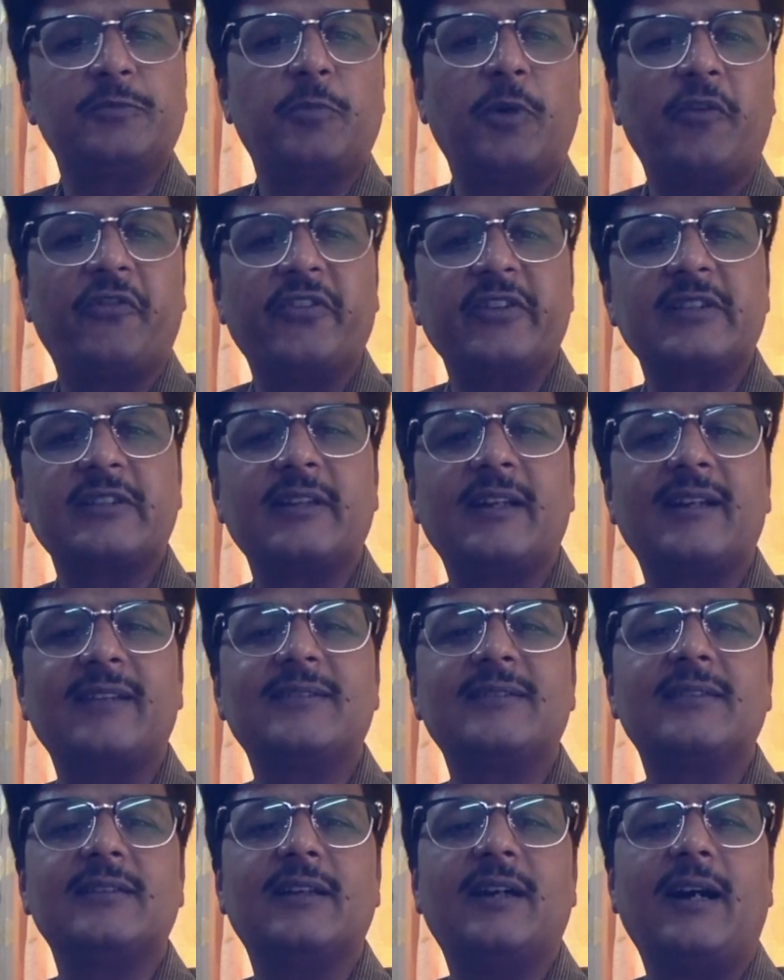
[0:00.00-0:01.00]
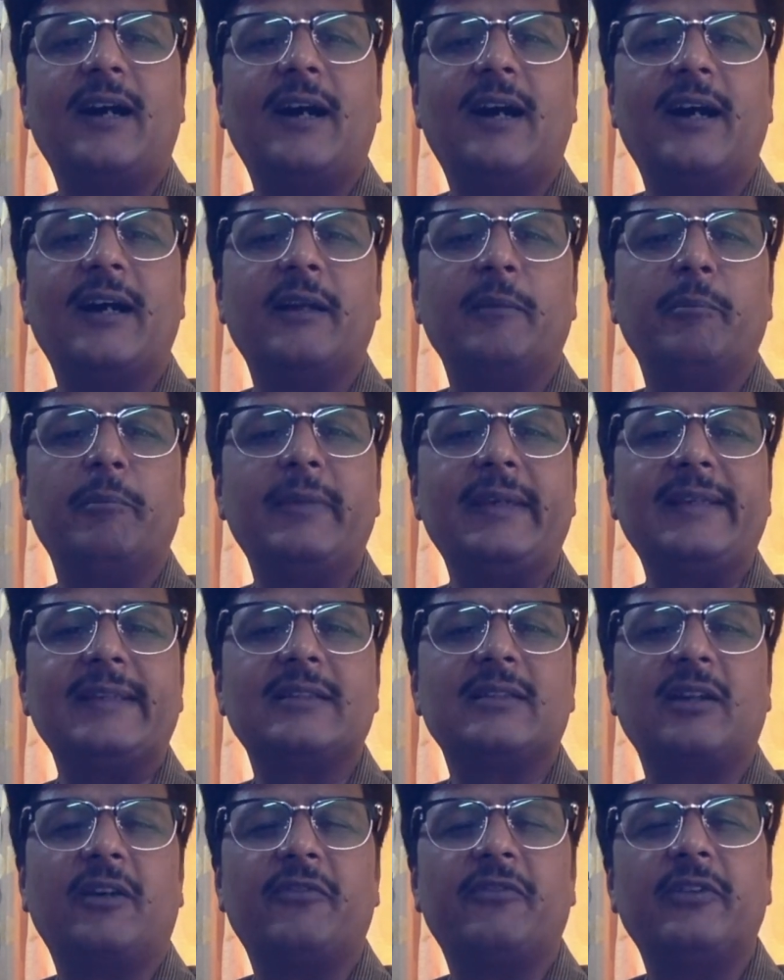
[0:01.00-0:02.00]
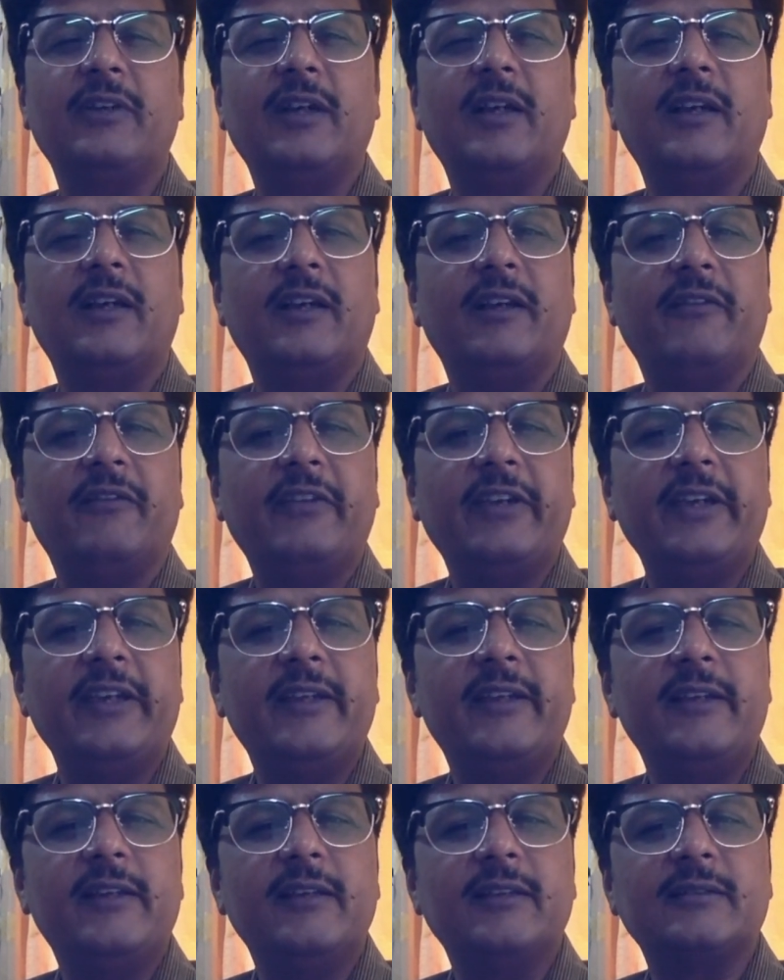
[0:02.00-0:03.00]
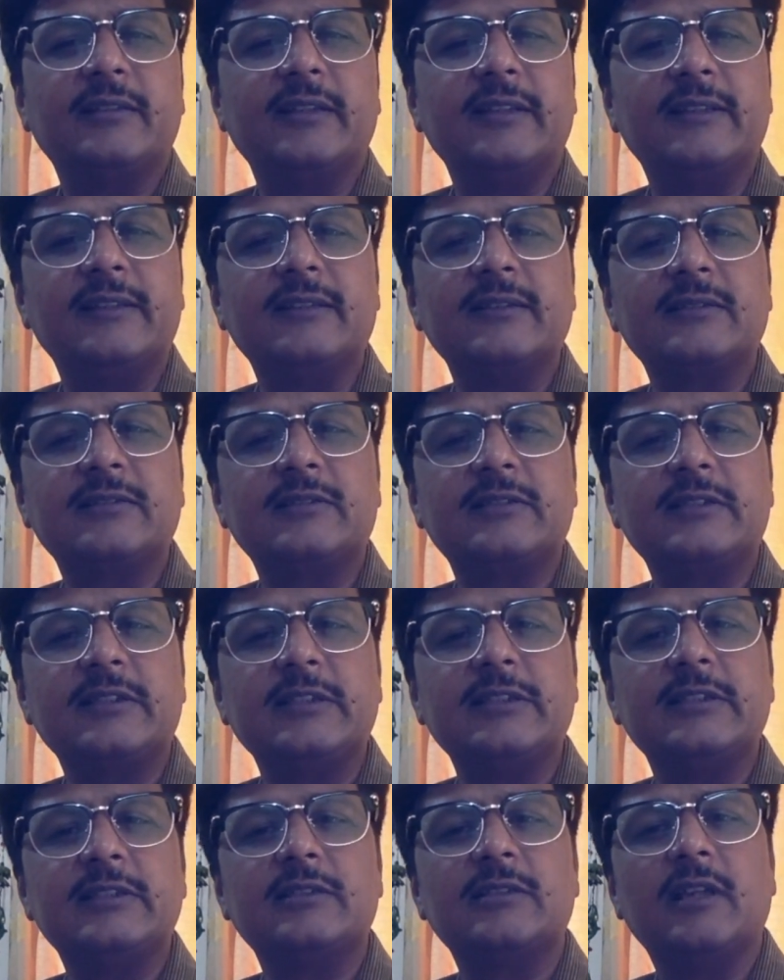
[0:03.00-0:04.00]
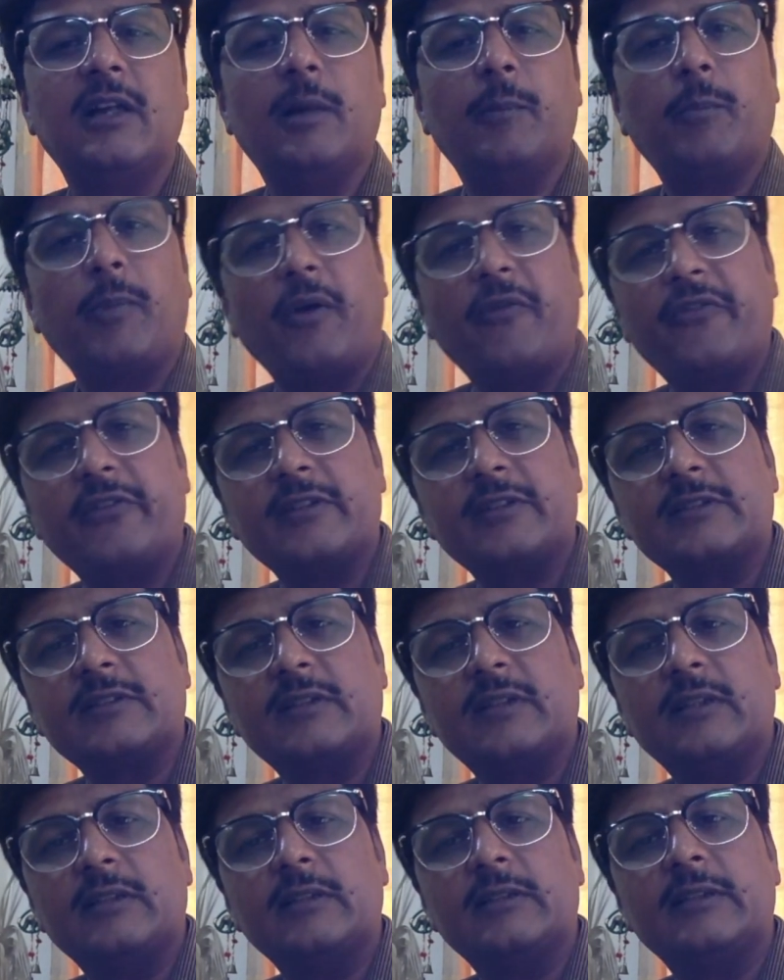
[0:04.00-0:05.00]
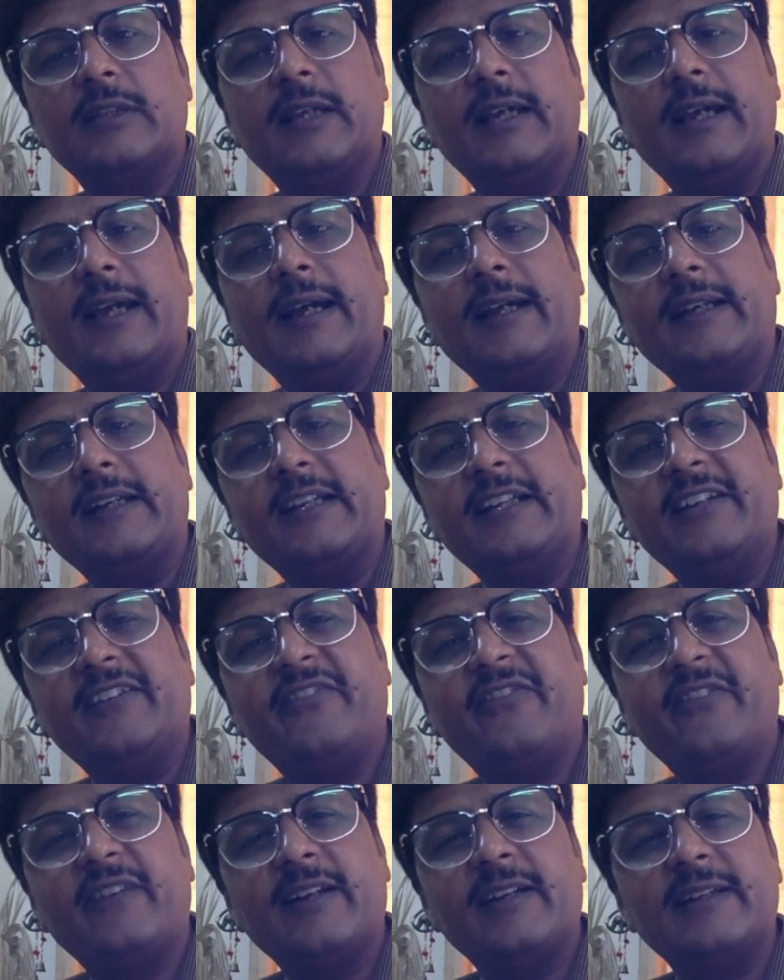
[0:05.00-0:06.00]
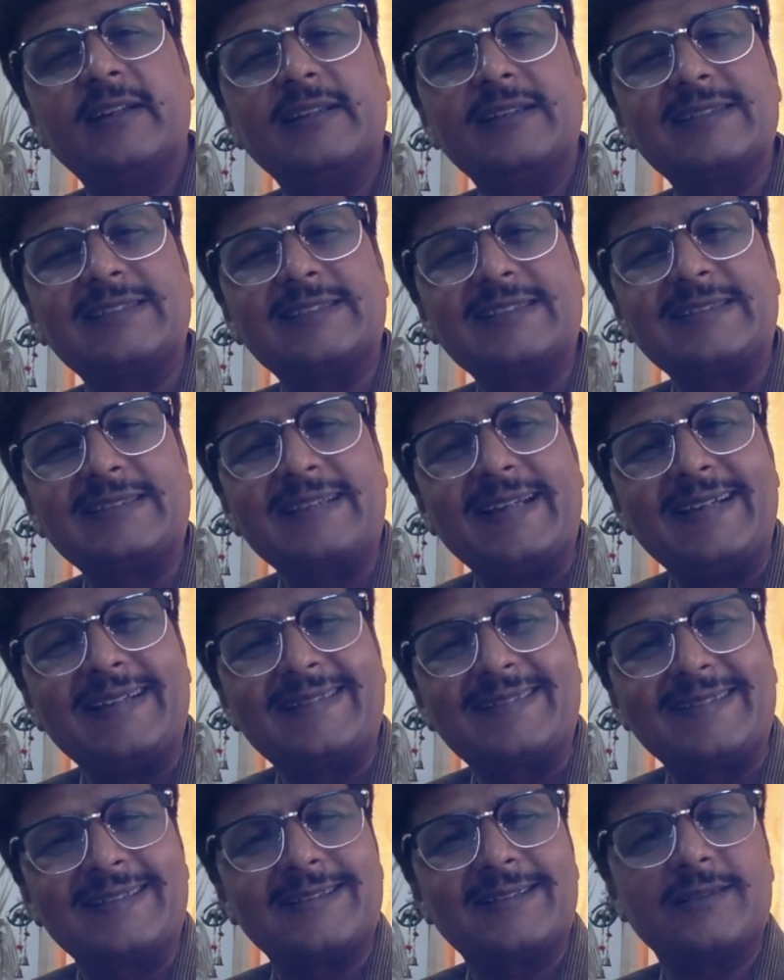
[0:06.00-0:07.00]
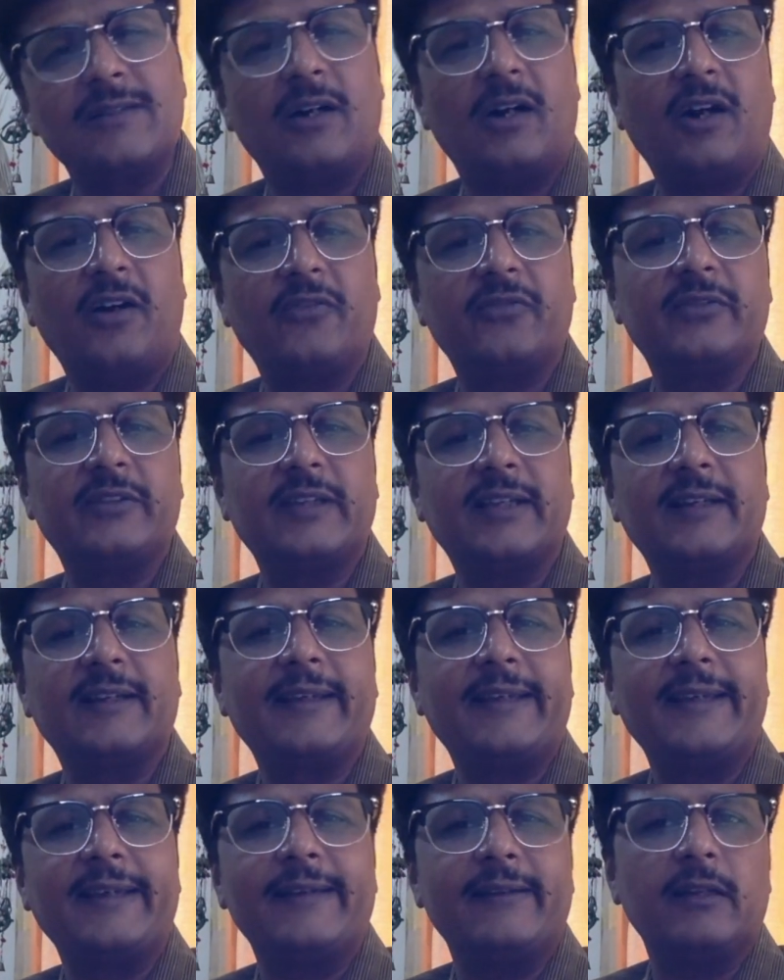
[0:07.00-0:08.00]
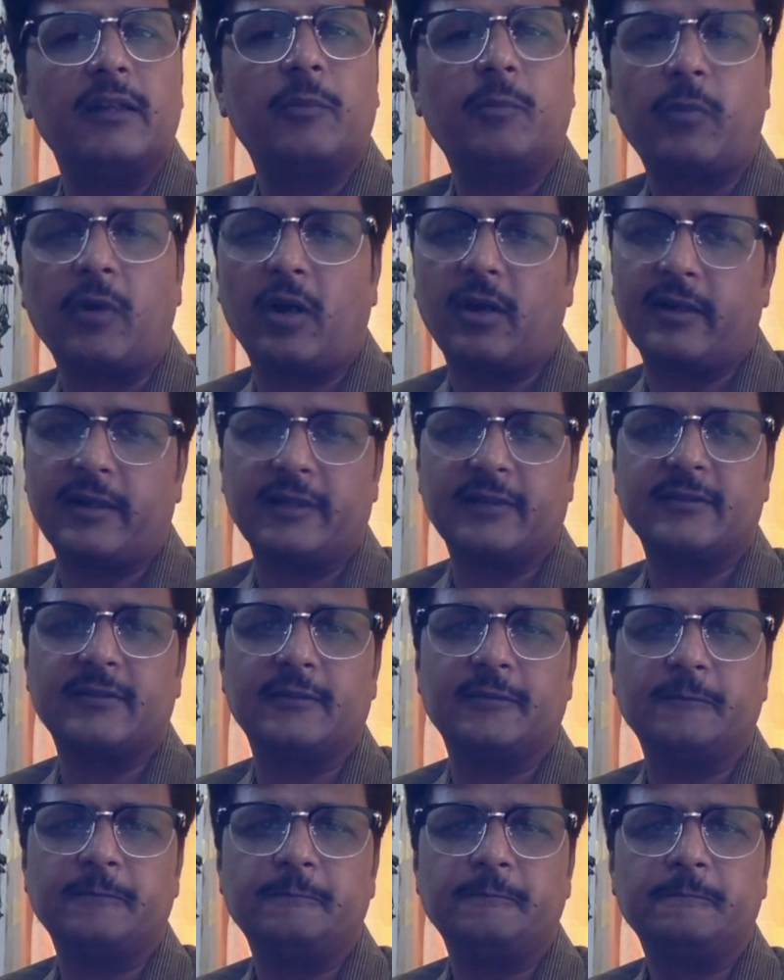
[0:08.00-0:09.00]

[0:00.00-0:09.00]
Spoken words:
professionals are a mix of various industries, professionals, and different stages of their career progression.